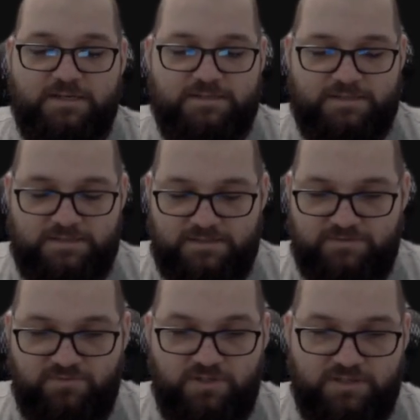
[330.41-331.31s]
since
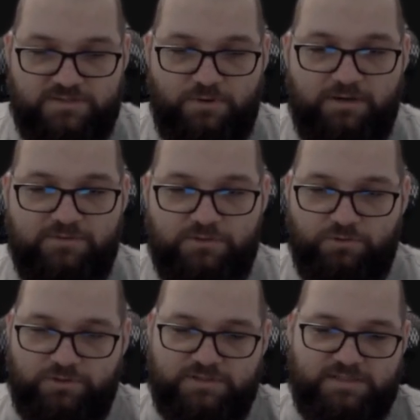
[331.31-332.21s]
vigor is one of the
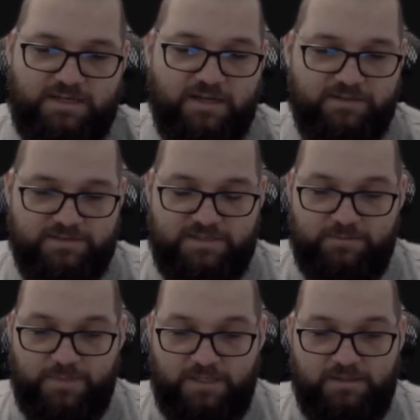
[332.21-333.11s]
tokens the Guardians
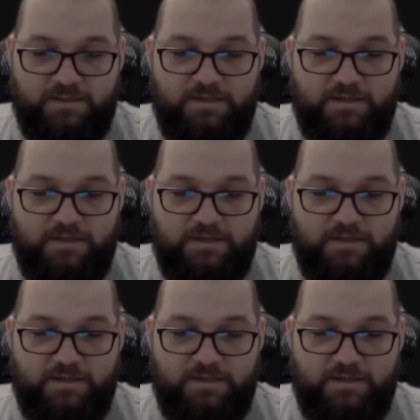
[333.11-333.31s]
can make.